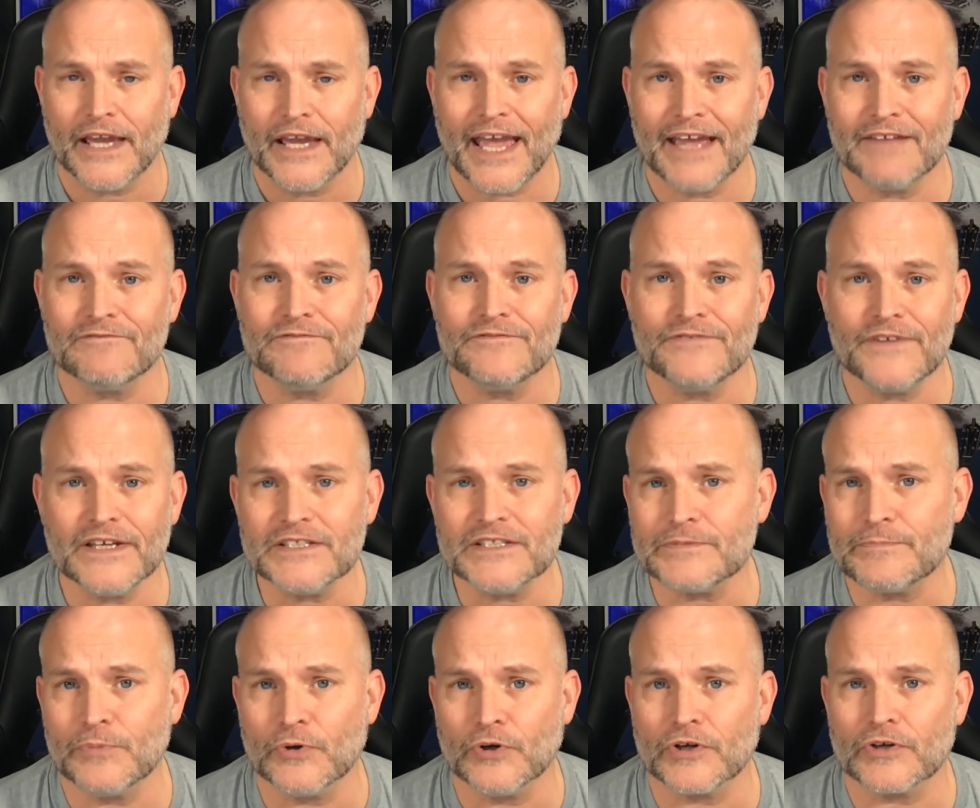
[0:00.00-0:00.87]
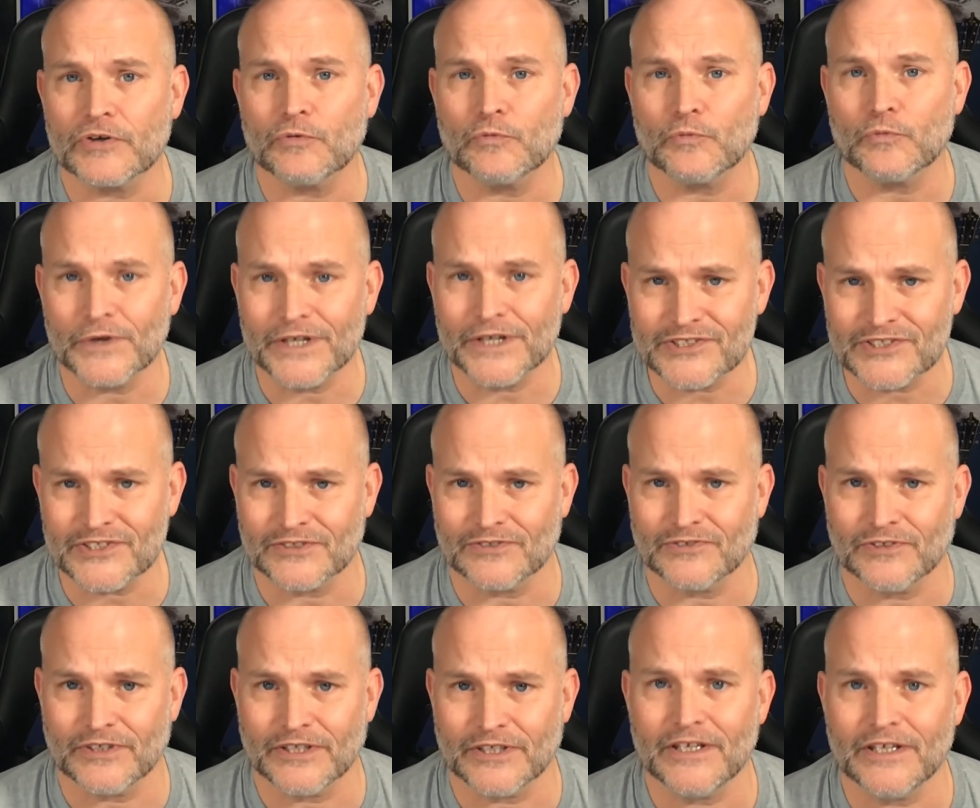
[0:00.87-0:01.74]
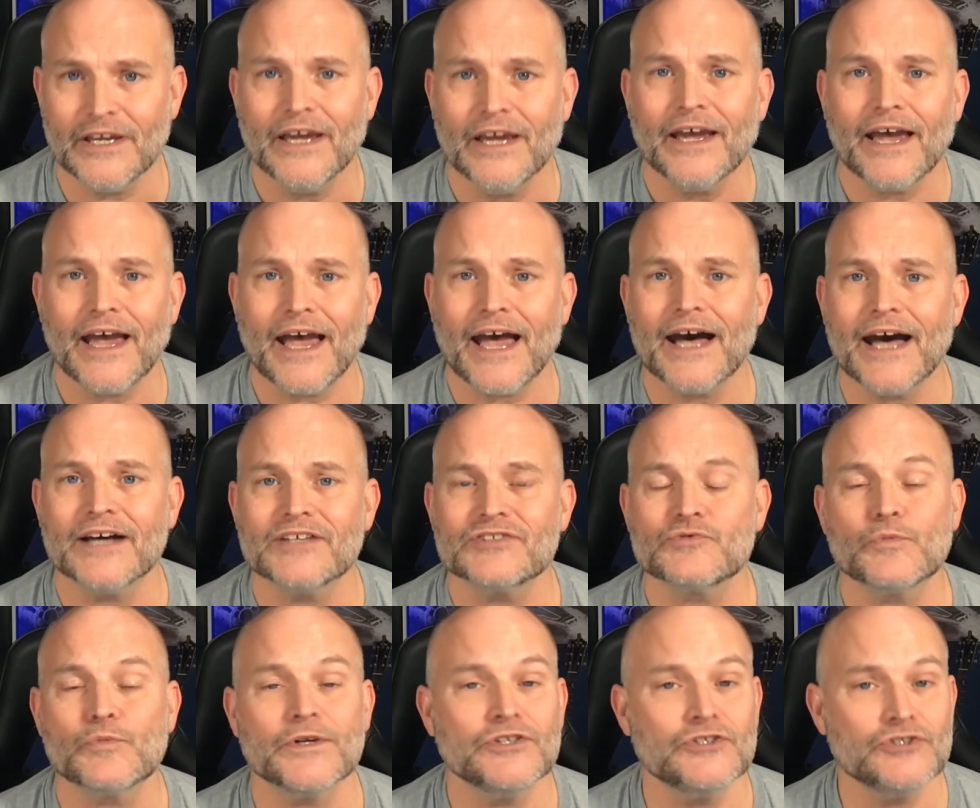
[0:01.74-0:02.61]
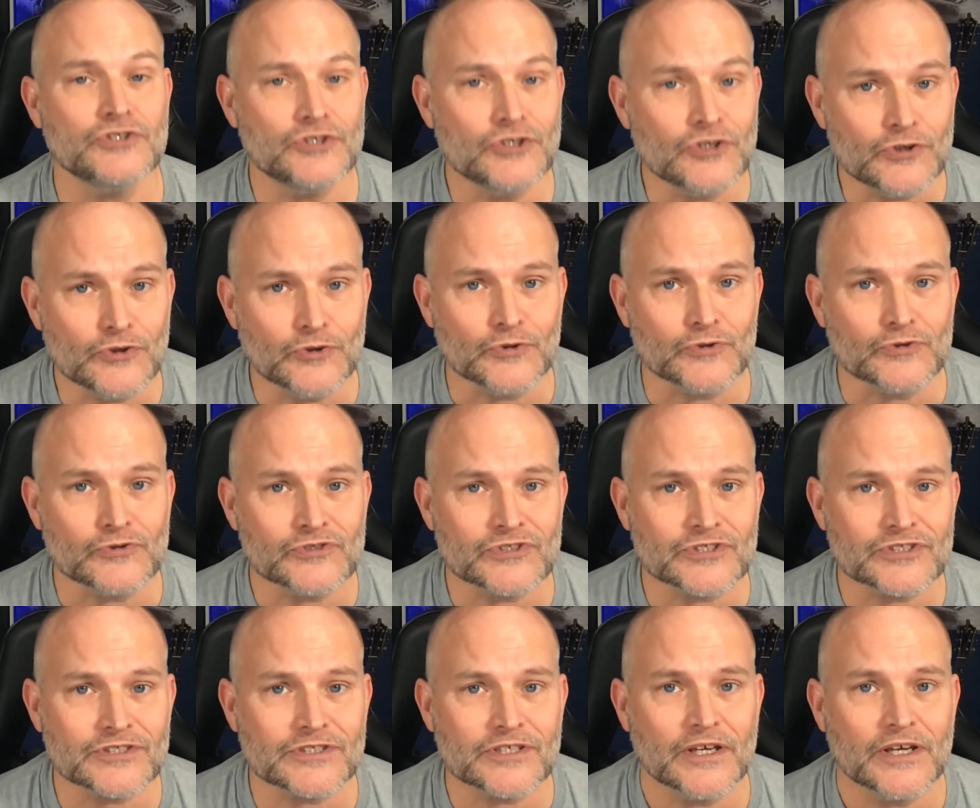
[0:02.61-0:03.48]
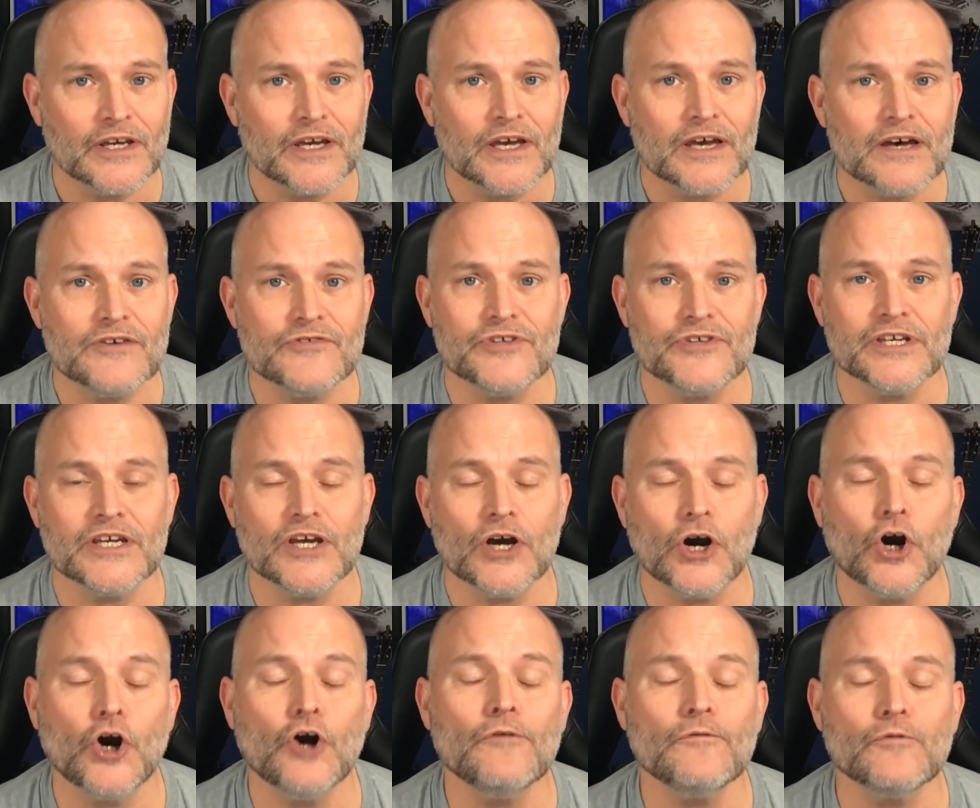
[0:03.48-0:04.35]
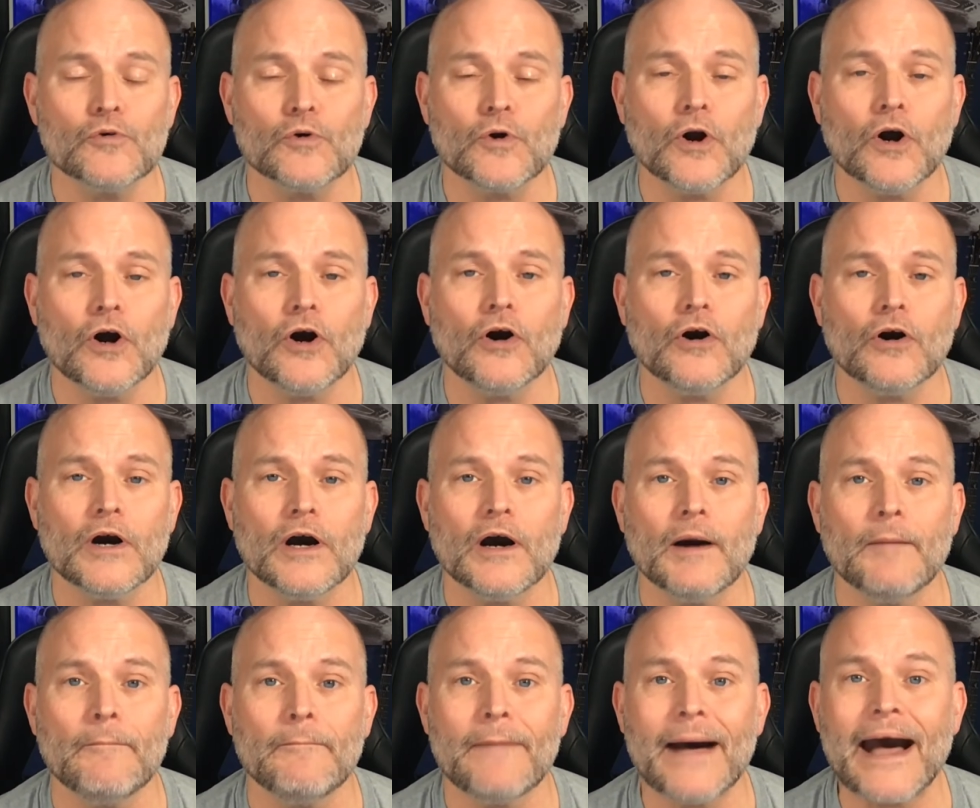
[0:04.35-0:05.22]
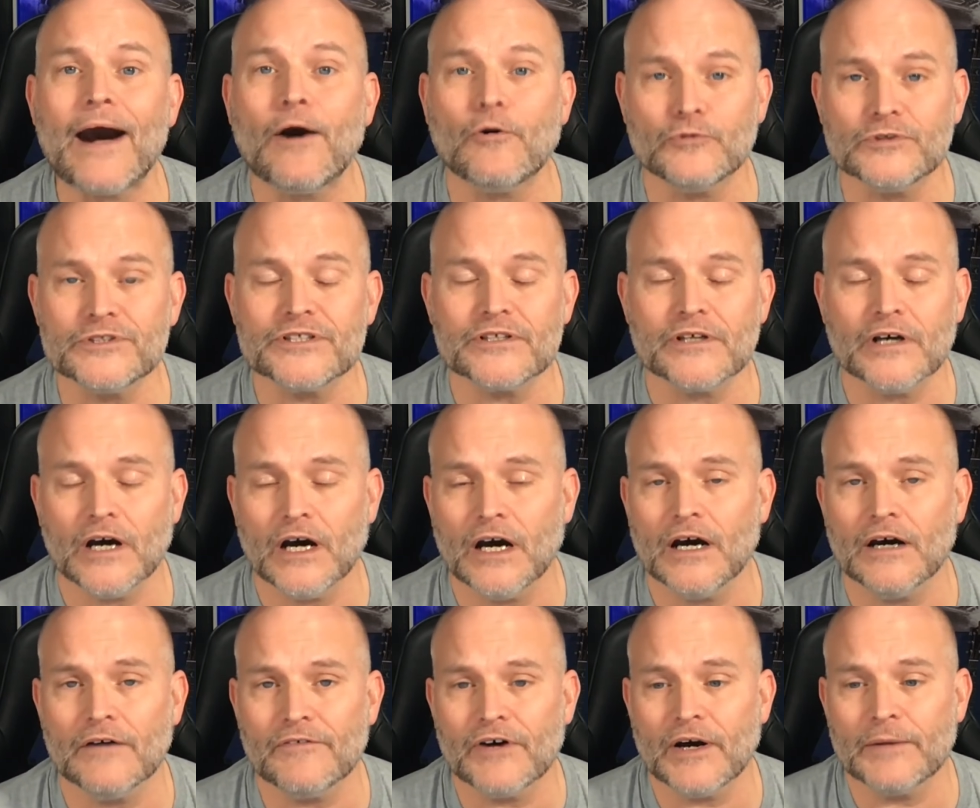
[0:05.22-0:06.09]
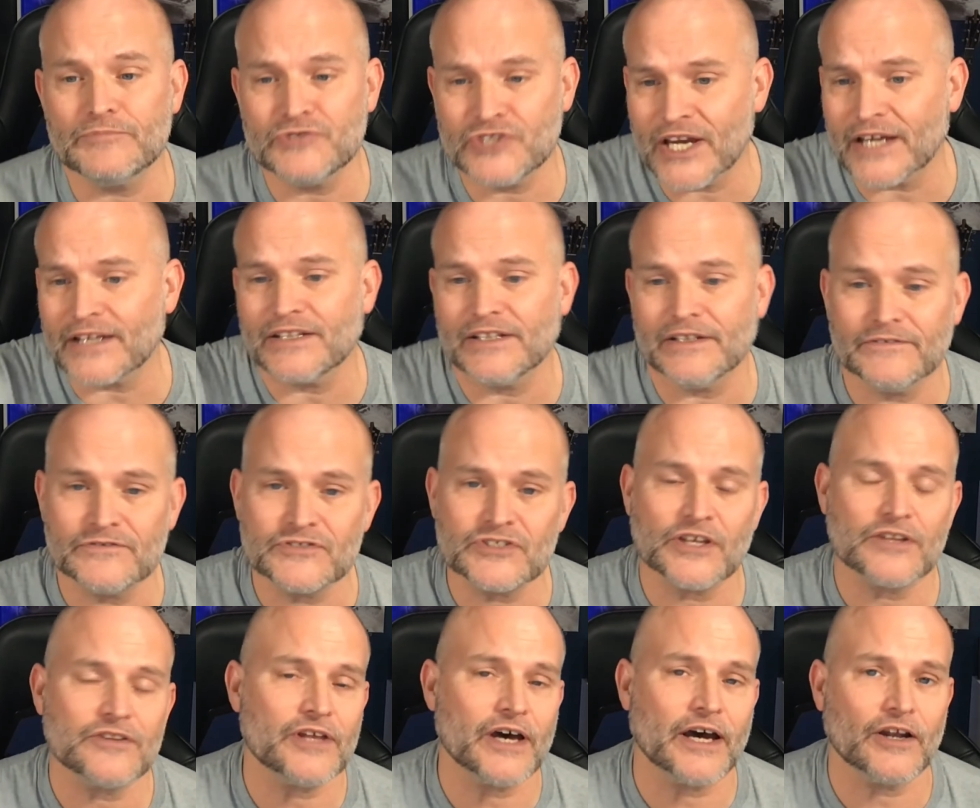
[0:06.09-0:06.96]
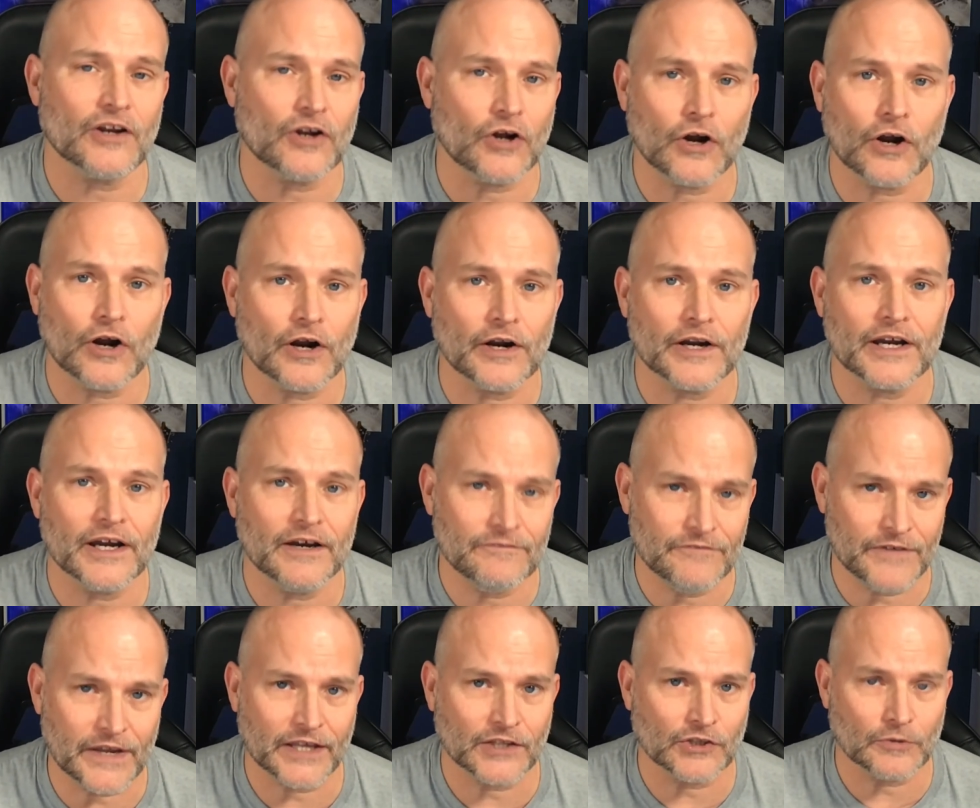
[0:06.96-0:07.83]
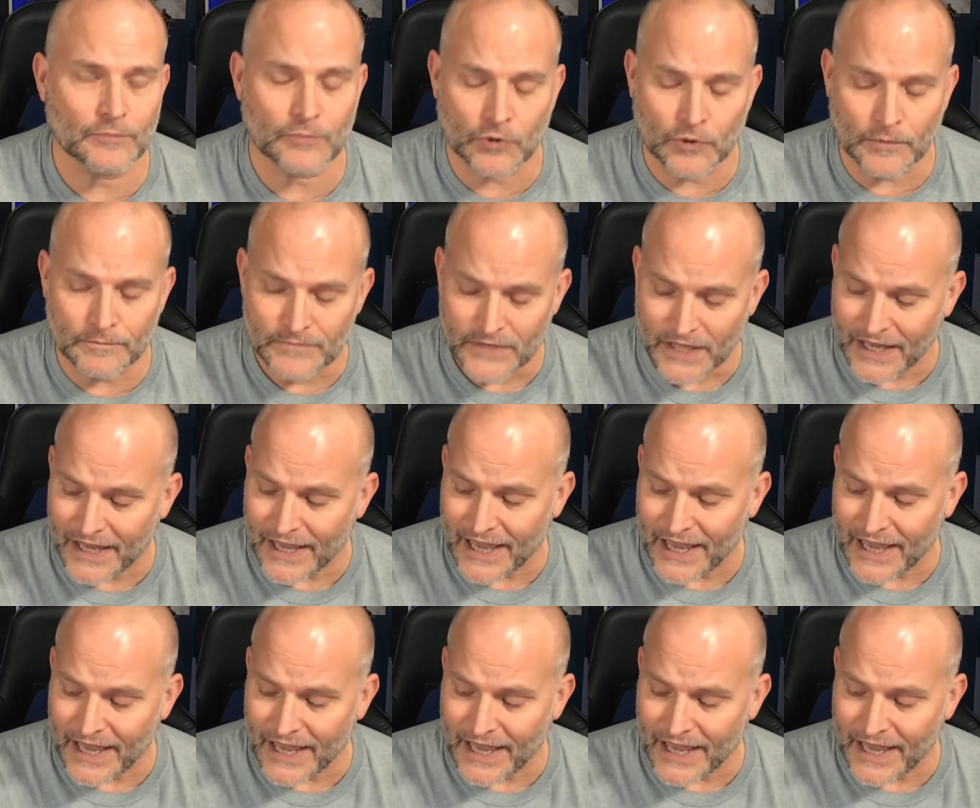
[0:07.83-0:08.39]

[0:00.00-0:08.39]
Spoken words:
And Facebook recently has reduced the overall amount of objectives that are available.